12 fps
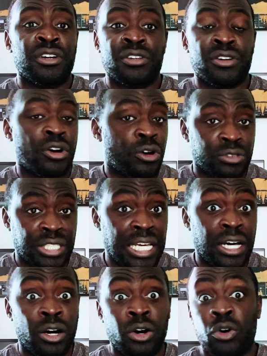your
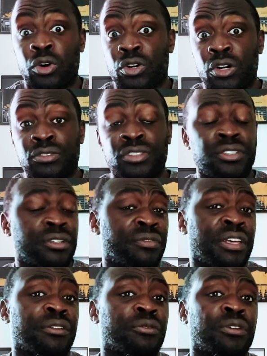hotel or go to your
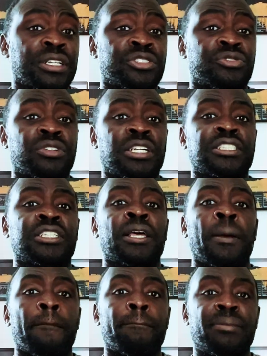favorite restaurants.
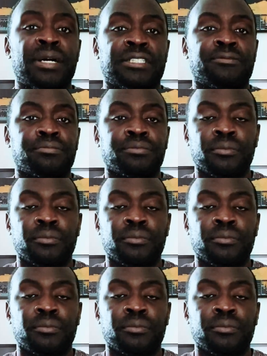But